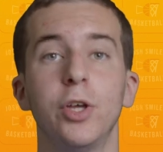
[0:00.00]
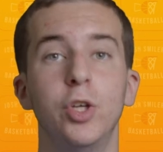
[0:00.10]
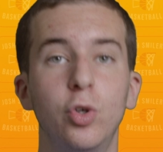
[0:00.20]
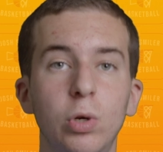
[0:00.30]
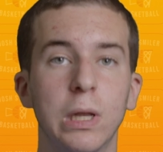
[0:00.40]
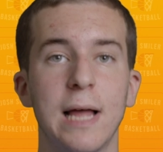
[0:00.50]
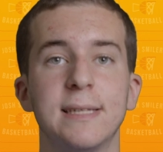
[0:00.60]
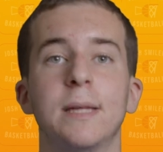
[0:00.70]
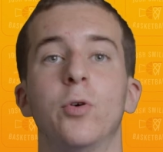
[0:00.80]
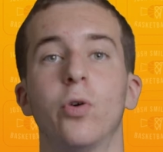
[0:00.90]

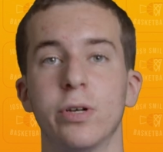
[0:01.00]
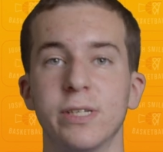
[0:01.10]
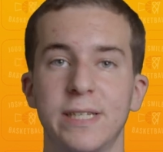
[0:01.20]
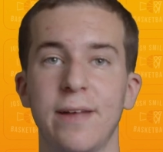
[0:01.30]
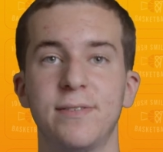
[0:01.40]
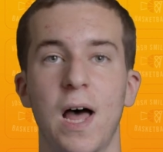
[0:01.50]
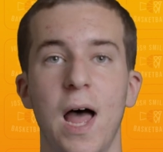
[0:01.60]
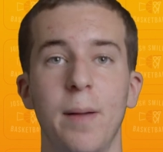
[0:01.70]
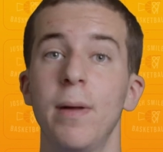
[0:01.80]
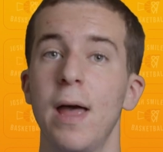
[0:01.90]
utilize them in order to save
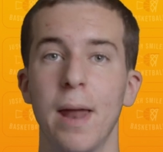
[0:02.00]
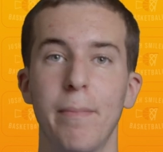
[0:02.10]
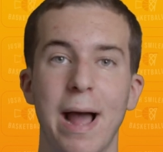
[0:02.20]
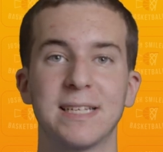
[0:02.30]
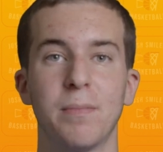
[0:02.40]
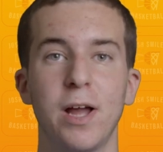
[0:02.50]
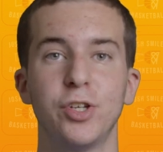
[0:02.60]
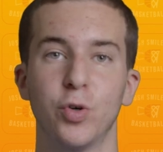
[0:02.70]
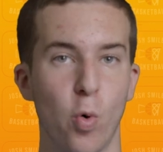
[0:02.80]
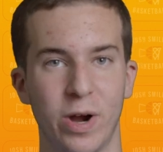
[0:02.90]
time and
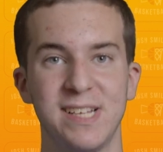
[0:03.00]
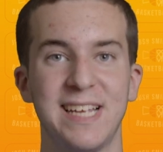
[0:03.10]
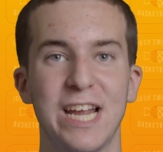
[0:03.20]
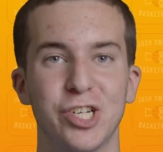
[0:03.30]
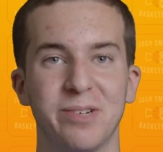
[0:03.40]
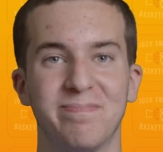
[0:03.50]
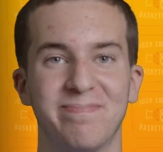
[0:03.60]
maximize your organization.